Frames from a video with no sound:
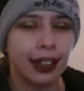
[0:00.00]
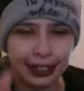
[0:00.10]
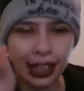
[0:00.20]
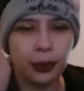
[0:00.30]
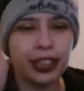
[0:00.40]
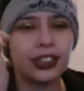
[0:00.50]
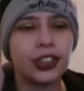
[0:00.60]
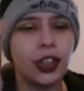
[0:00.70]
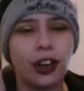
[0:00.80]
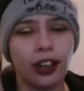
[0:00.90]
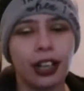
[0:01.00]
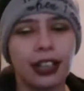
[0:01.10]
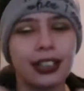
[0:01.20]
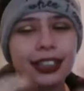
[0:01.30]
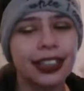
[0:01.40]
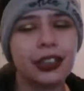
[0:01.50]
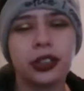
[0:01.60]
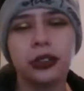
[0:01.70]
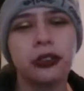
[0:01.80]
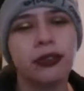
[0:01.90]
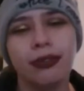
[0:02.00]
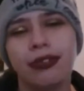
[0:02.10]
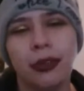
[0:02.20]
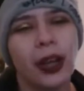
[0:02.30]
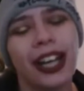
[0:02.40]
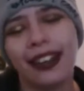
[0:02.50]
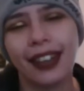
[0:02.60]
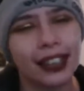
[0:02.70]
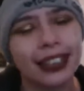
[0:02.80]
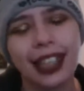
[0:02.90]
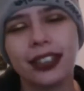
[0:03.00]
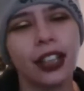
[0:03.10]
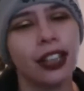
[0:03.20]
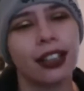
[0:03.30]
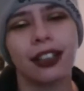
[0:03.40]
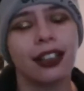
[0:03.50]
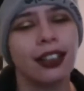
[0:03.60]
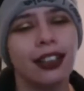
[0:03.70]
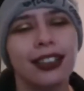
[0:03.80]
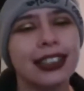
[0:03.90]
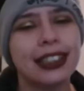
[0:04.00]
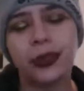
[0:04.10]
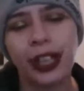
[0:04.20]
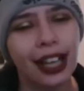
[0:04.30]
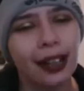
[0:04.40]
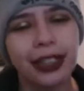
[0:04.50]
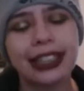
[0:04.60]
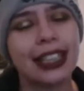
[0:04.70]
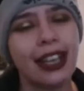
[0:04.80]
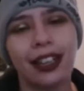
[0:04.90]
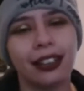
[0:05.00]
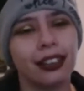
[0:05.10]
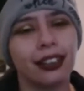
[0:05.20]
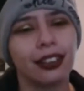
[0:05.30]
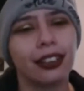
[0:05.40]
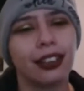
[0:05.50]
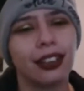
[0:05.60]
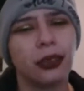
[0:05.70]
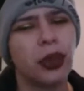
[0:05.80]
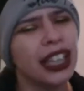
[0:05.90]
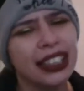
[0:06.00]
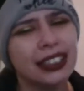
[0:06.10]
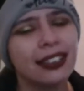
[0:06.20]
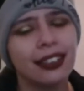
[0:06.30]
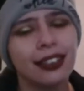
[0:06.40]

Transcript: That's how he's dark. And it's like, dude, what? That's not dark. That's a white guy with a tan. What?